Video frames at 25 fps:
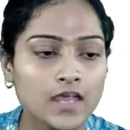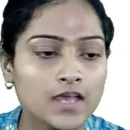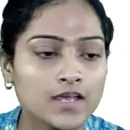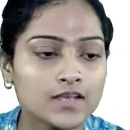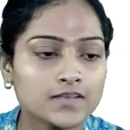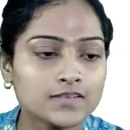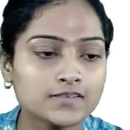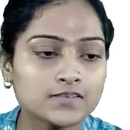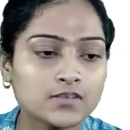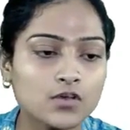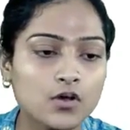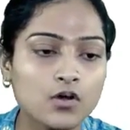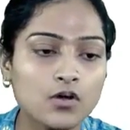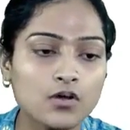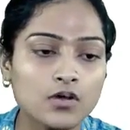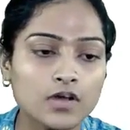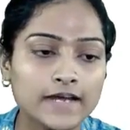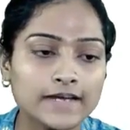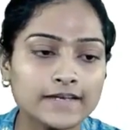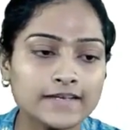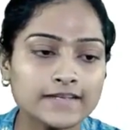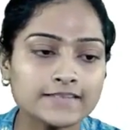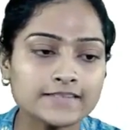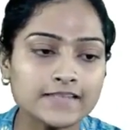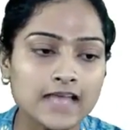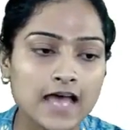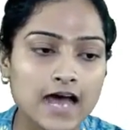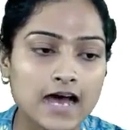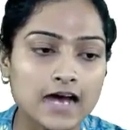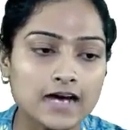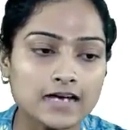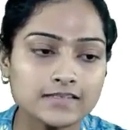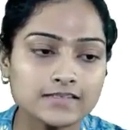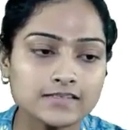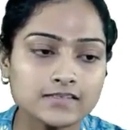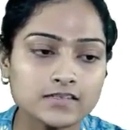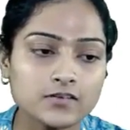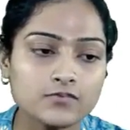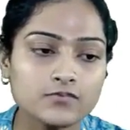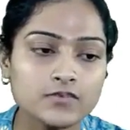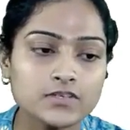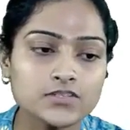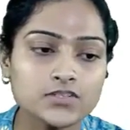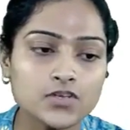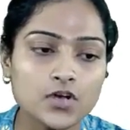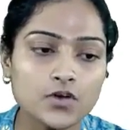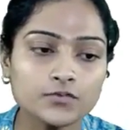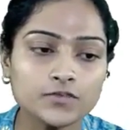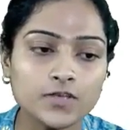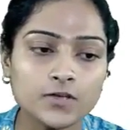So it is asked which
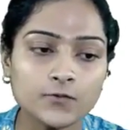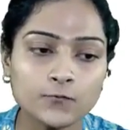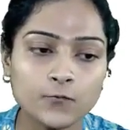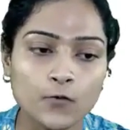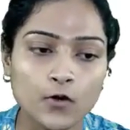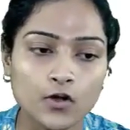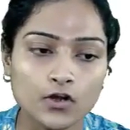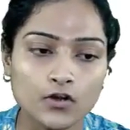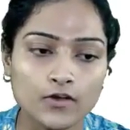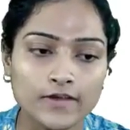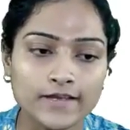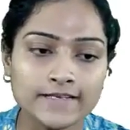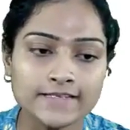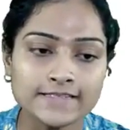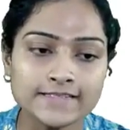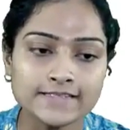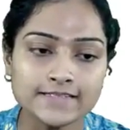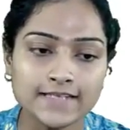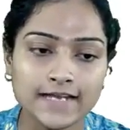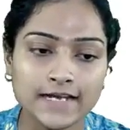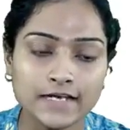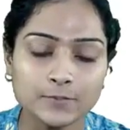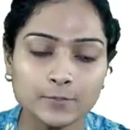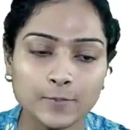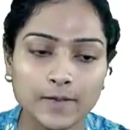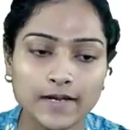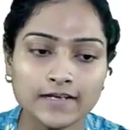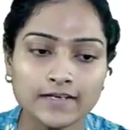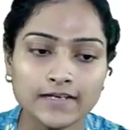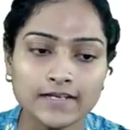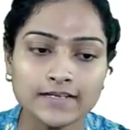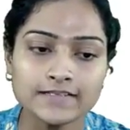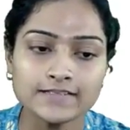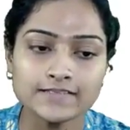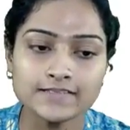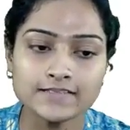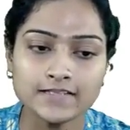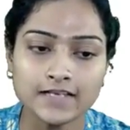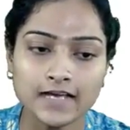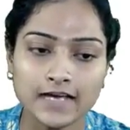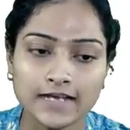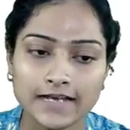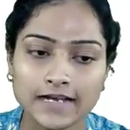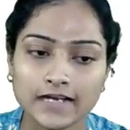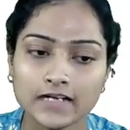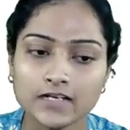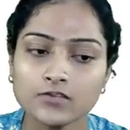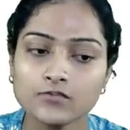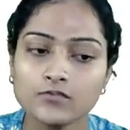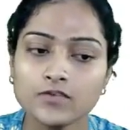of the following statement is
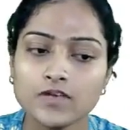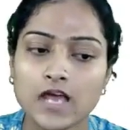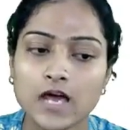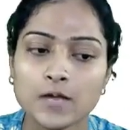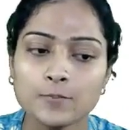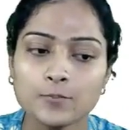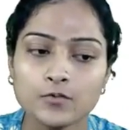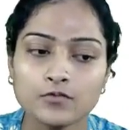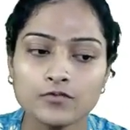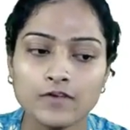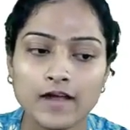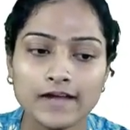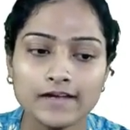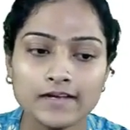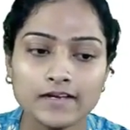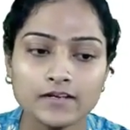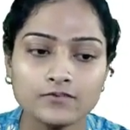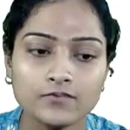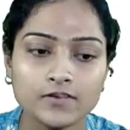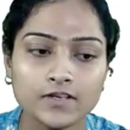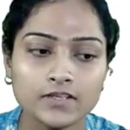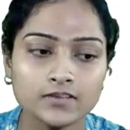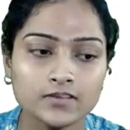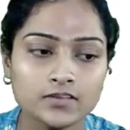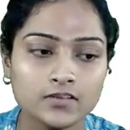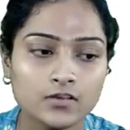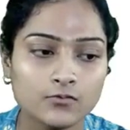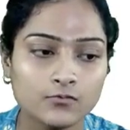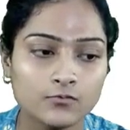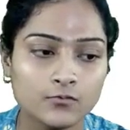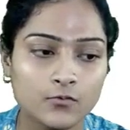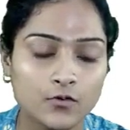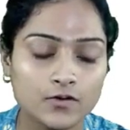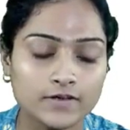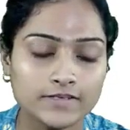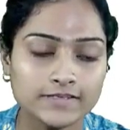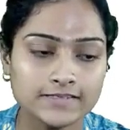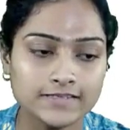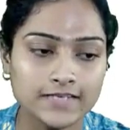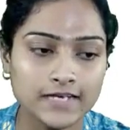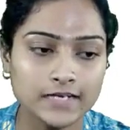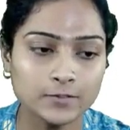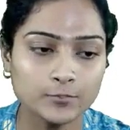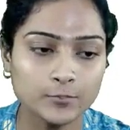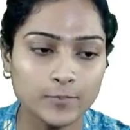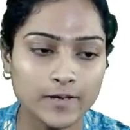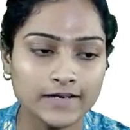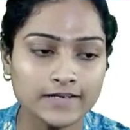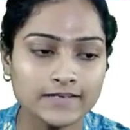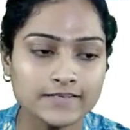correct. We are provided with four
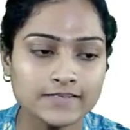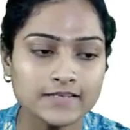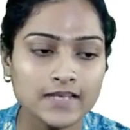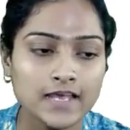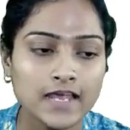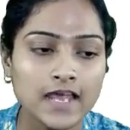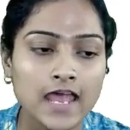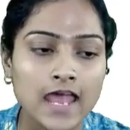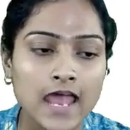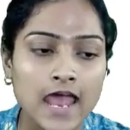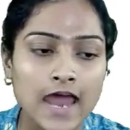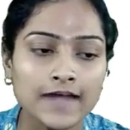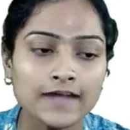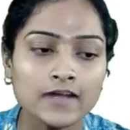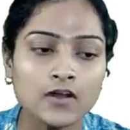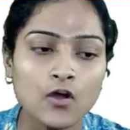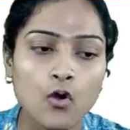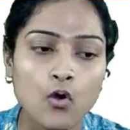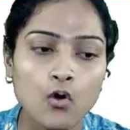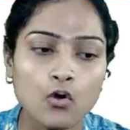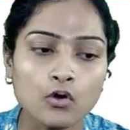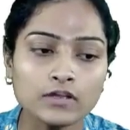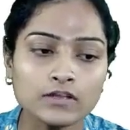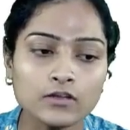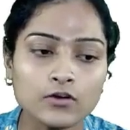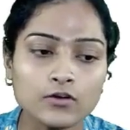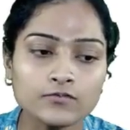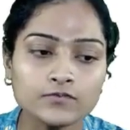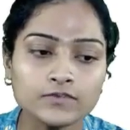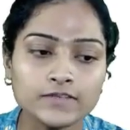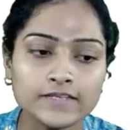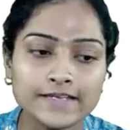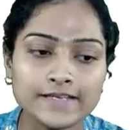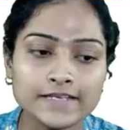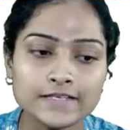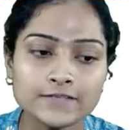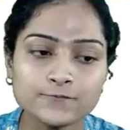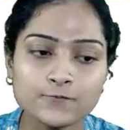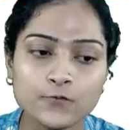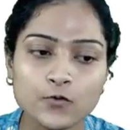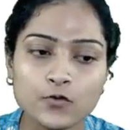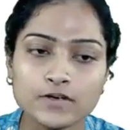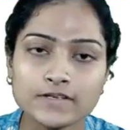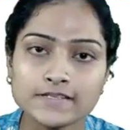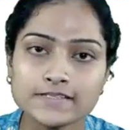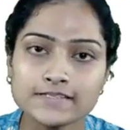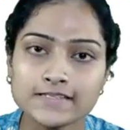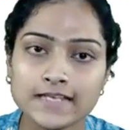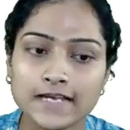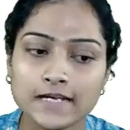statements and all of these four
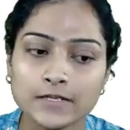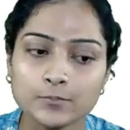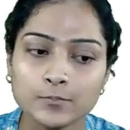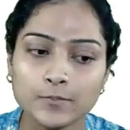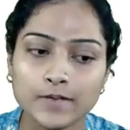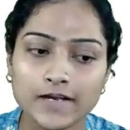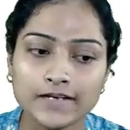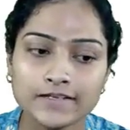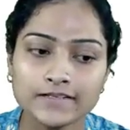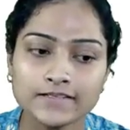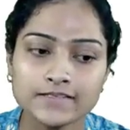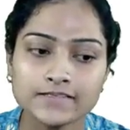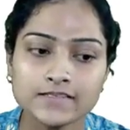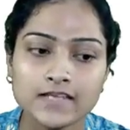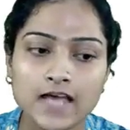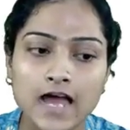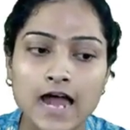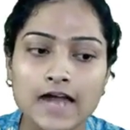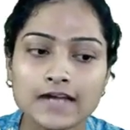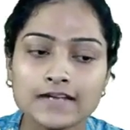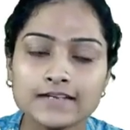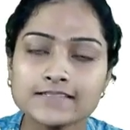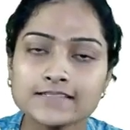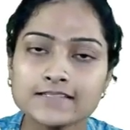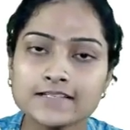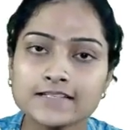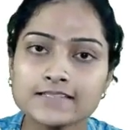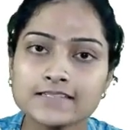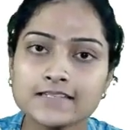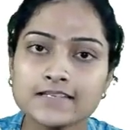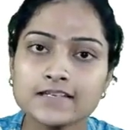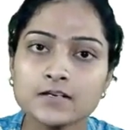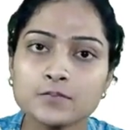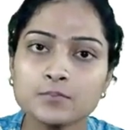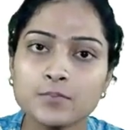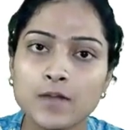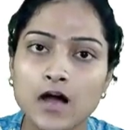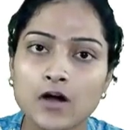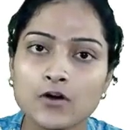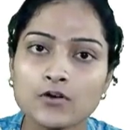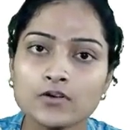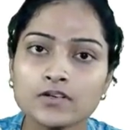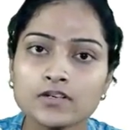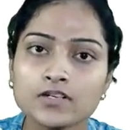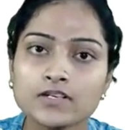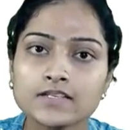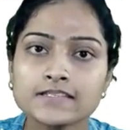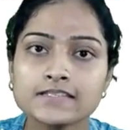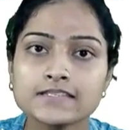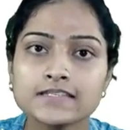statements are discussing
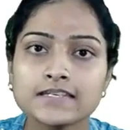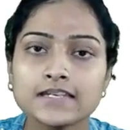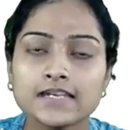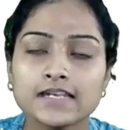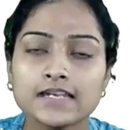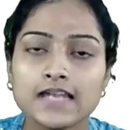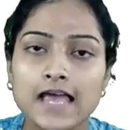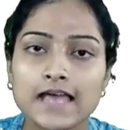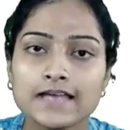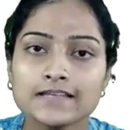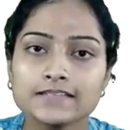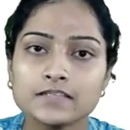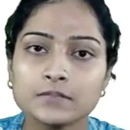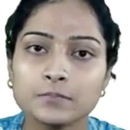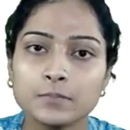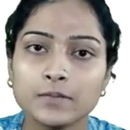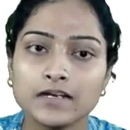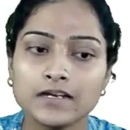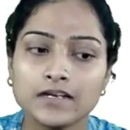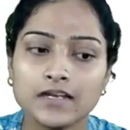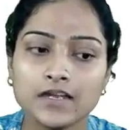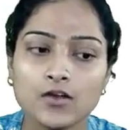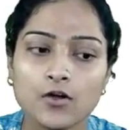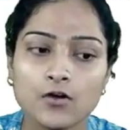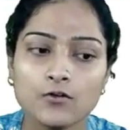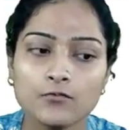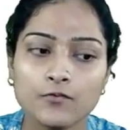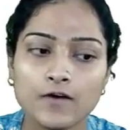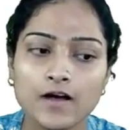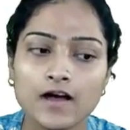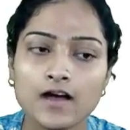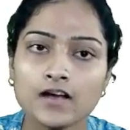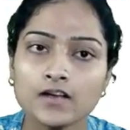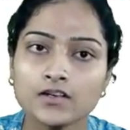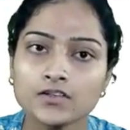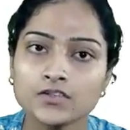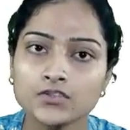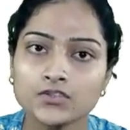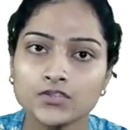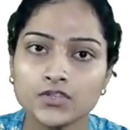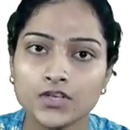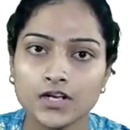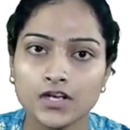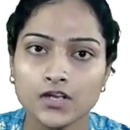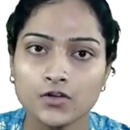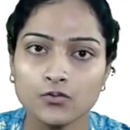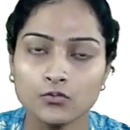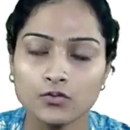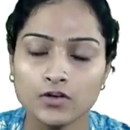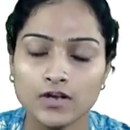about serializability of a
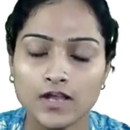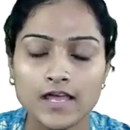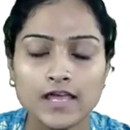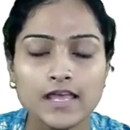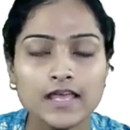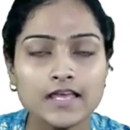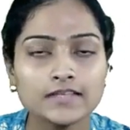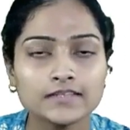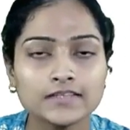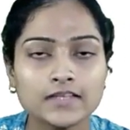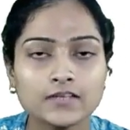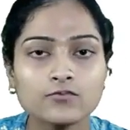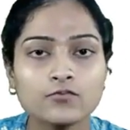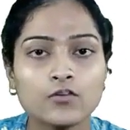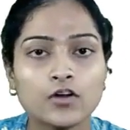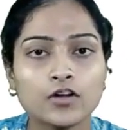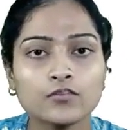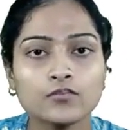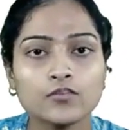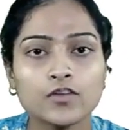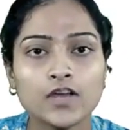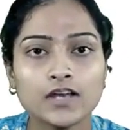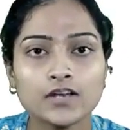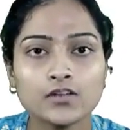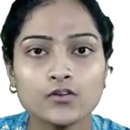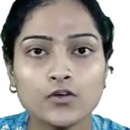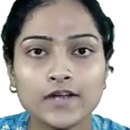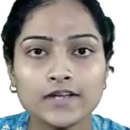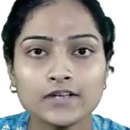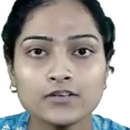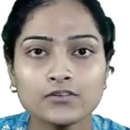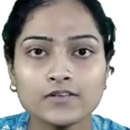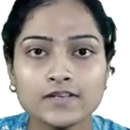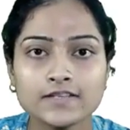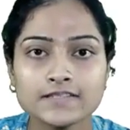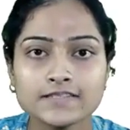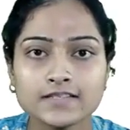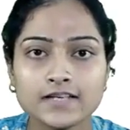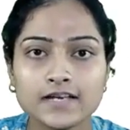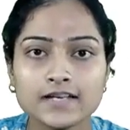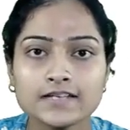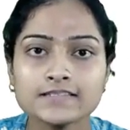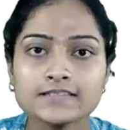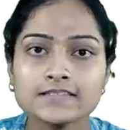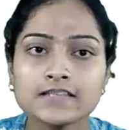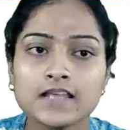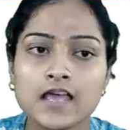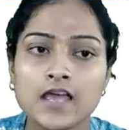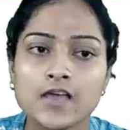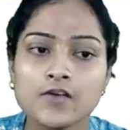schedule. Then what we are going to discuss?
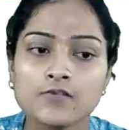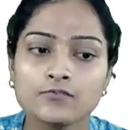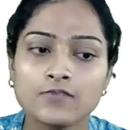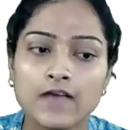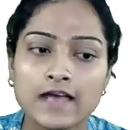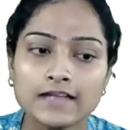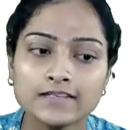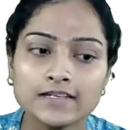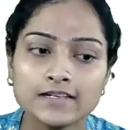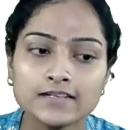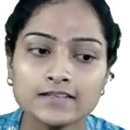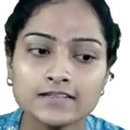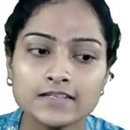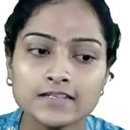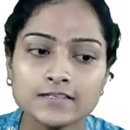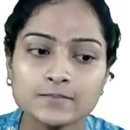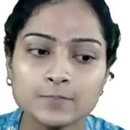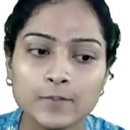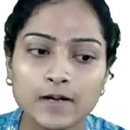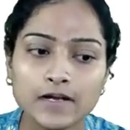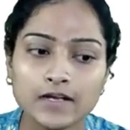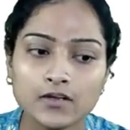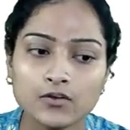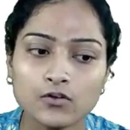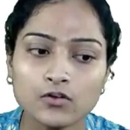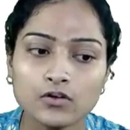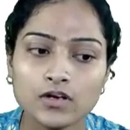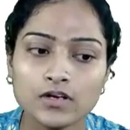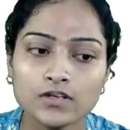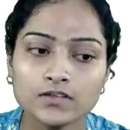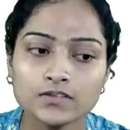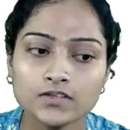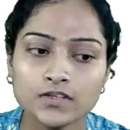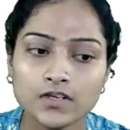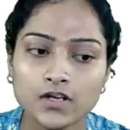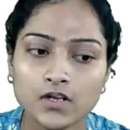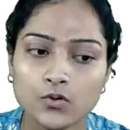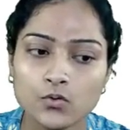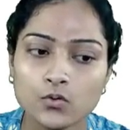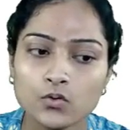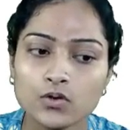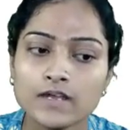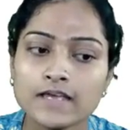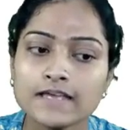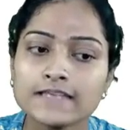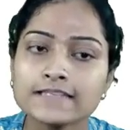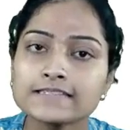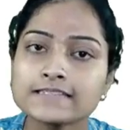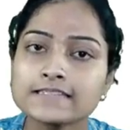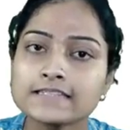whether this particular schedule
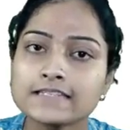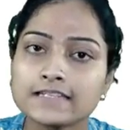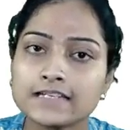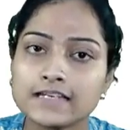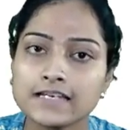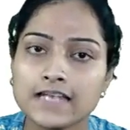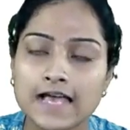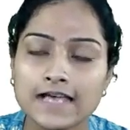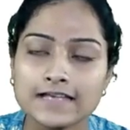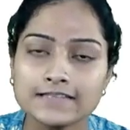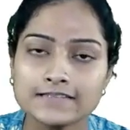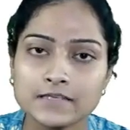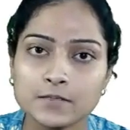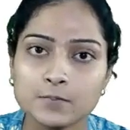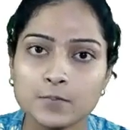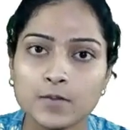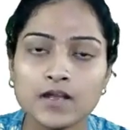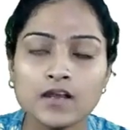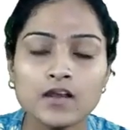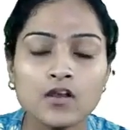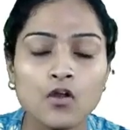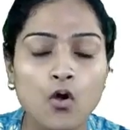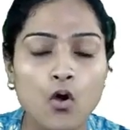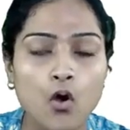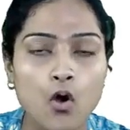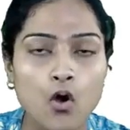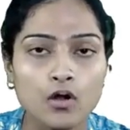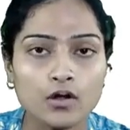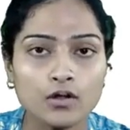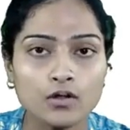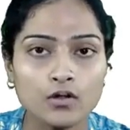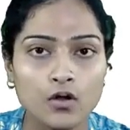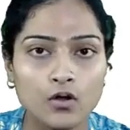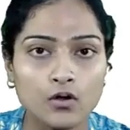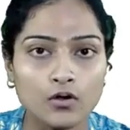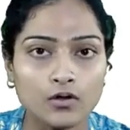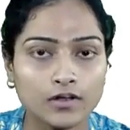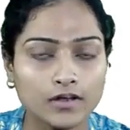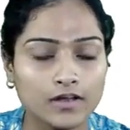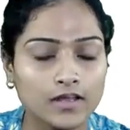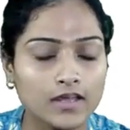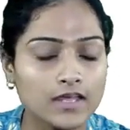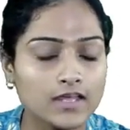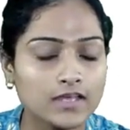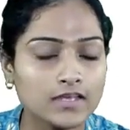is serializable or not.